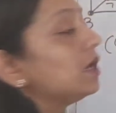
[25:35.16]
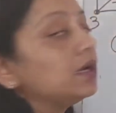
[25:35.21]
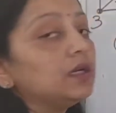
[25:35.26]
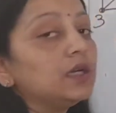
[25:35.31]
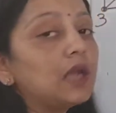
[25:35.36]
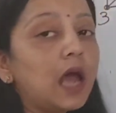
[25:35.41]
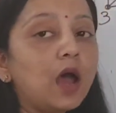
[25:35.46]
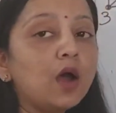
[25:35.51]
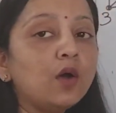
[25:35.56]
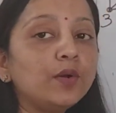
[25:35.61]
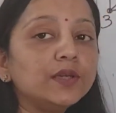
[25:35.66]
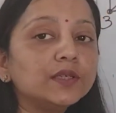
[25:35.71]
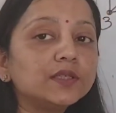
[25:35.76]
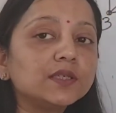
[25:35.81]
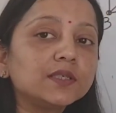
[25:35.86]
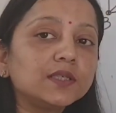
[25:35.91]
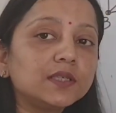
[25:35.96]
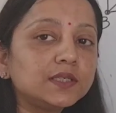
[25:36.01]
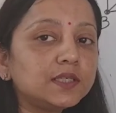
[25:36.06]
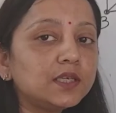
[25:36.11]
Now it
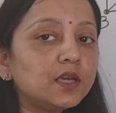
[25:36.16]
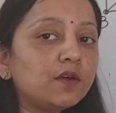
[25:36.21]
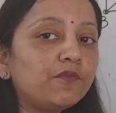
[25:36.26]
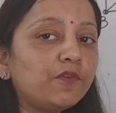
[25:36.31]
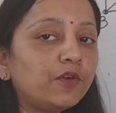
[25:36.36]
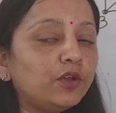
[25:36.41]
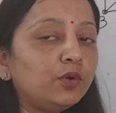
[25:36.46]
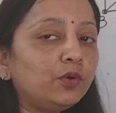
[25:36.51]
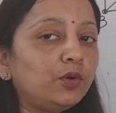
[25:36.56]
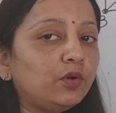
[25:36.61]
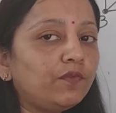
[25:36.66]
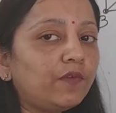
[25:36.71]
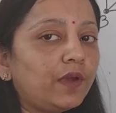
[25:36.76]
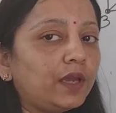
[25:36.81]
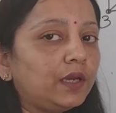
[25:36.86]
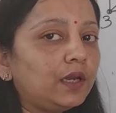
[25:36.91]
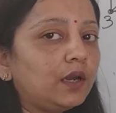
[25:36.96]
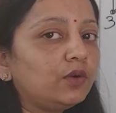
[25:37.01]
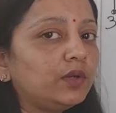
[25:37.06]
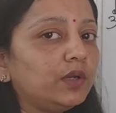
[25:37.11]
is easier for you to
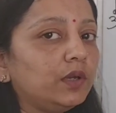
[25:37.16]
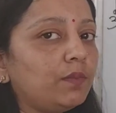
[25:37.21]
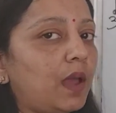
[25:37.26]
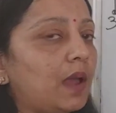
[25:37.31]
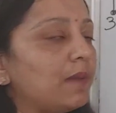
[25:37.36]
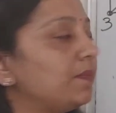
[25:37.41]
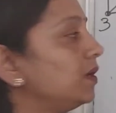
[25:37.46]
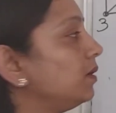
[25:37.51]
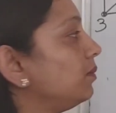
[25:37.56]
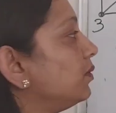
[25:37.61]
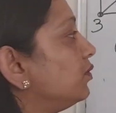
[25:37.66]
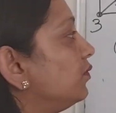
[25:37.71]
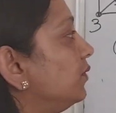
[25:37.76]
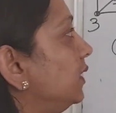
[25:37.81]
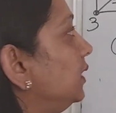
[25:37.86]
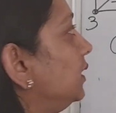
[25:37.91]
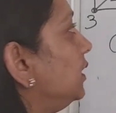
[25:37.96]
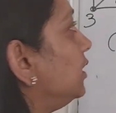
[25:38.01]
find out the mapping between